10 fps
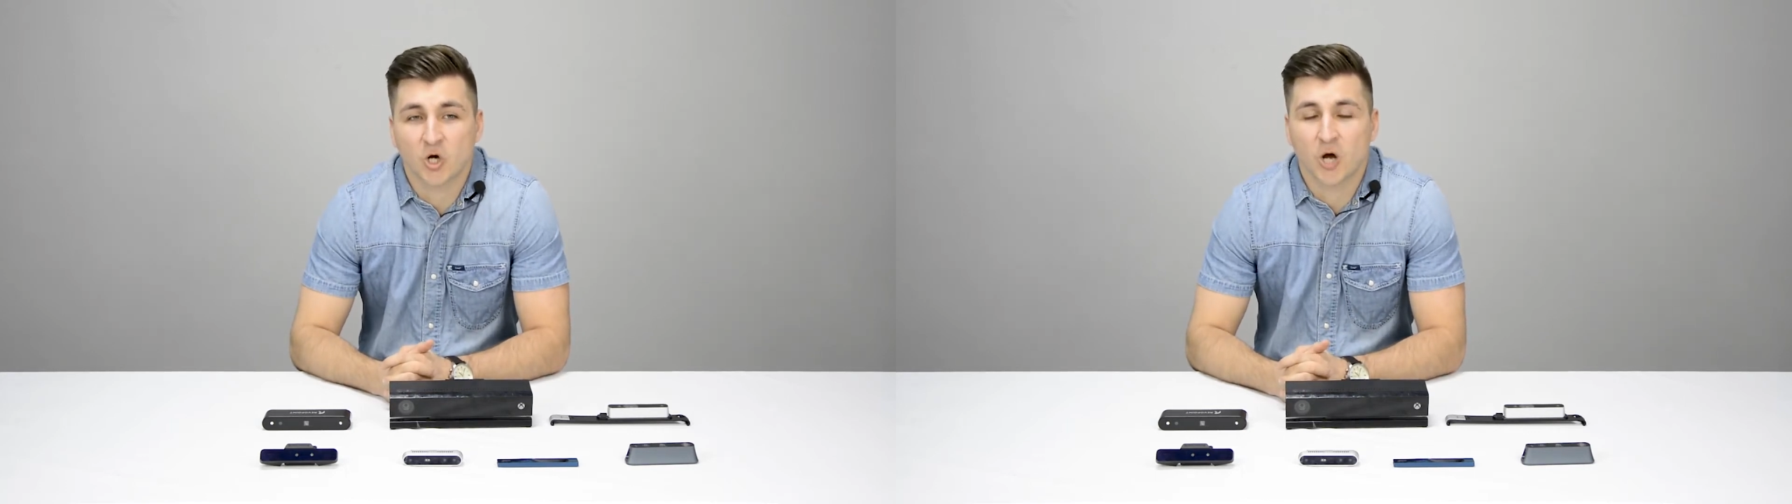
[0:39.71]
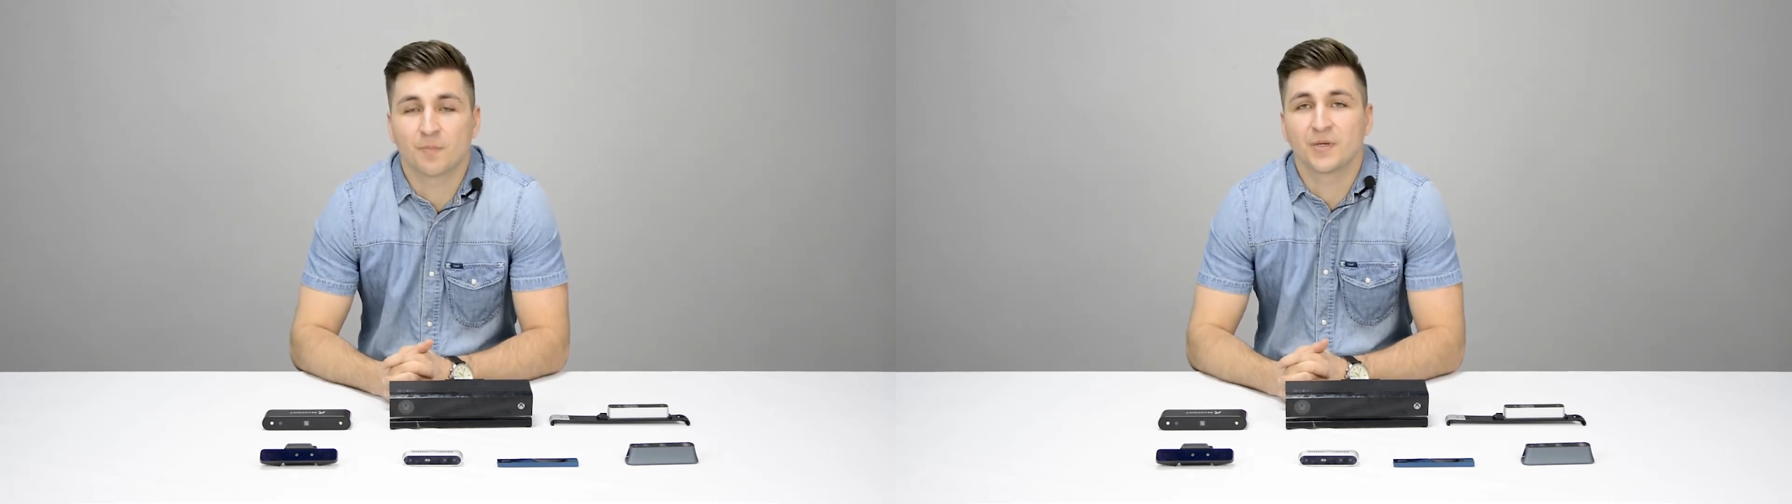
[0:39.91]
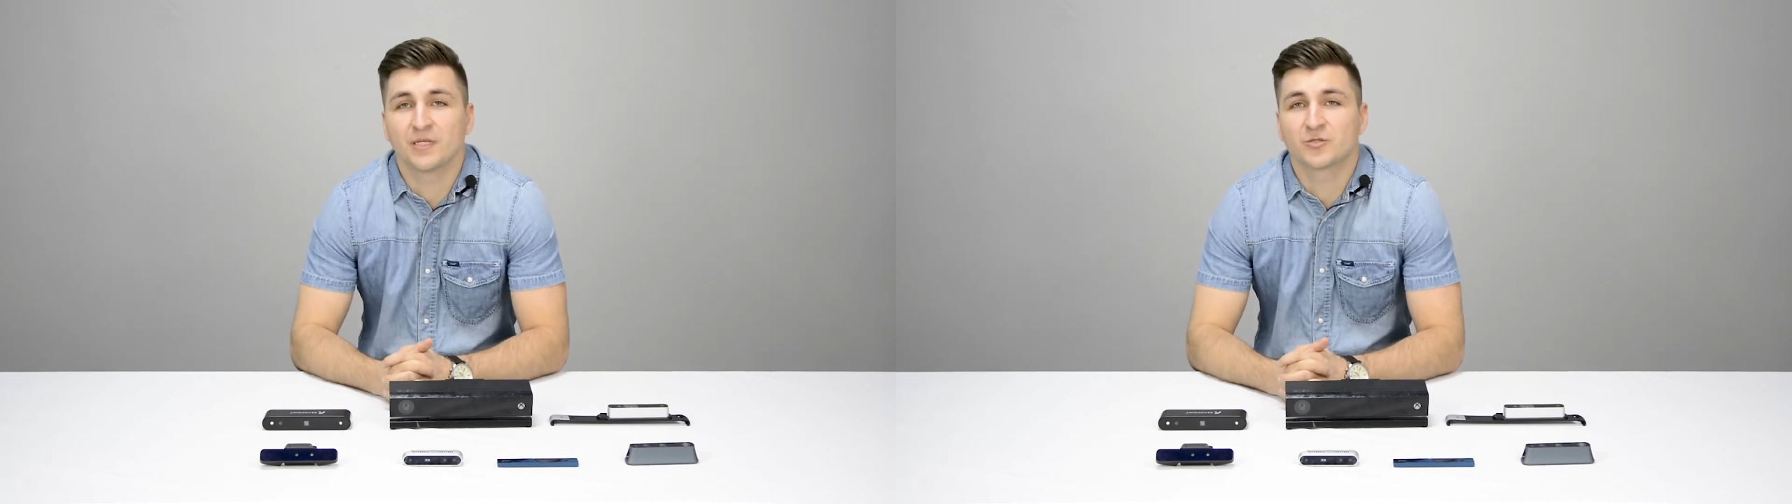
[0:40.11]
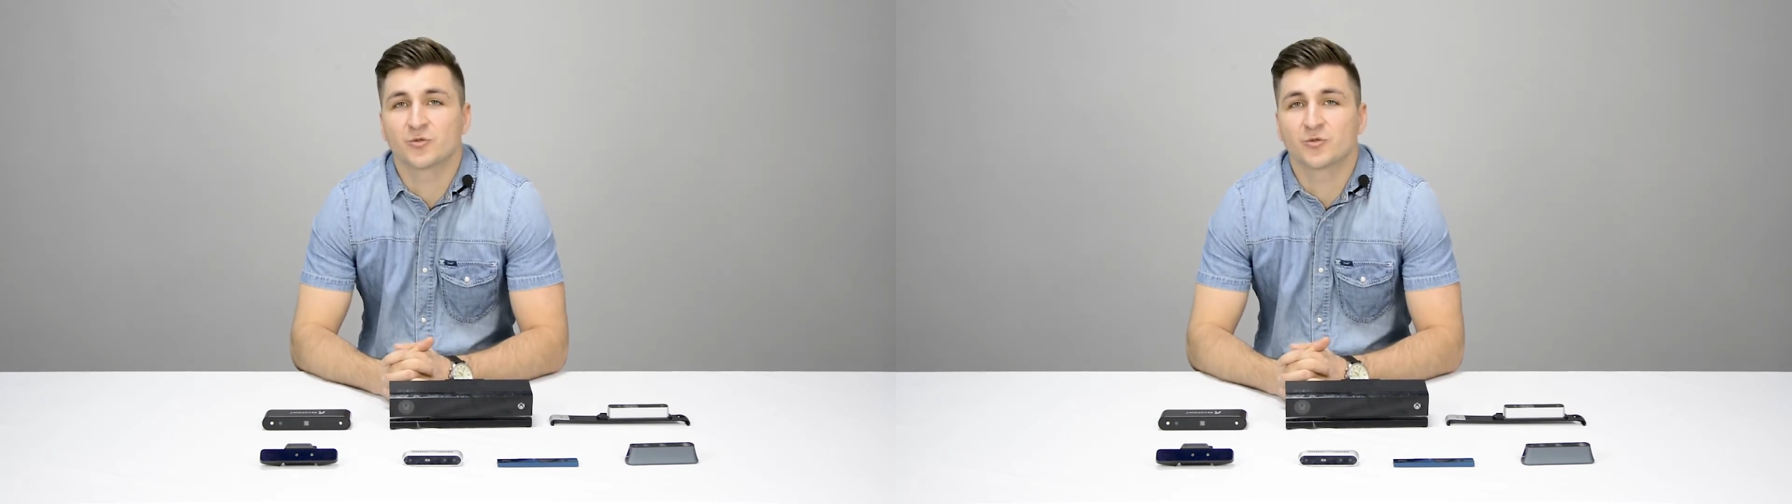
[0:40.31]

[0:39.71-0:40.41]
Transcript: copy,